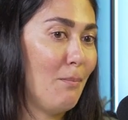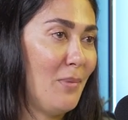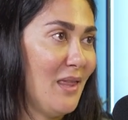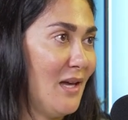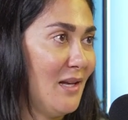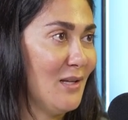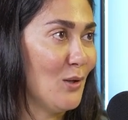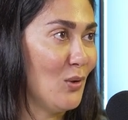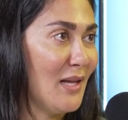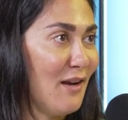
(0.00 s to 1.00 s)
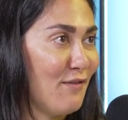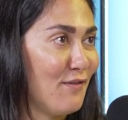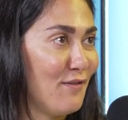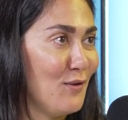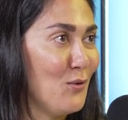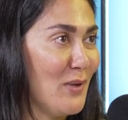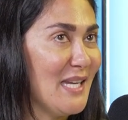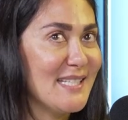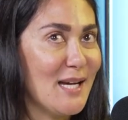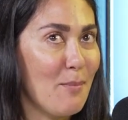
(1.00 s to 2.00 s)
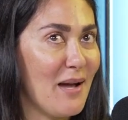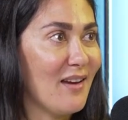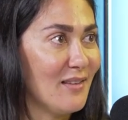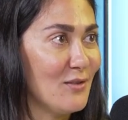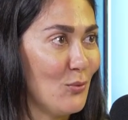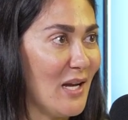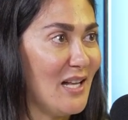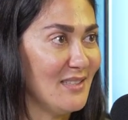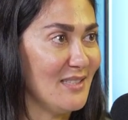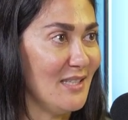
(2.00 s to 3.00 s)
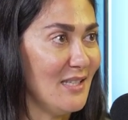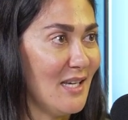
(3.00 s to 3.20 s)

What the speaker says: But then, we need to come back to reality.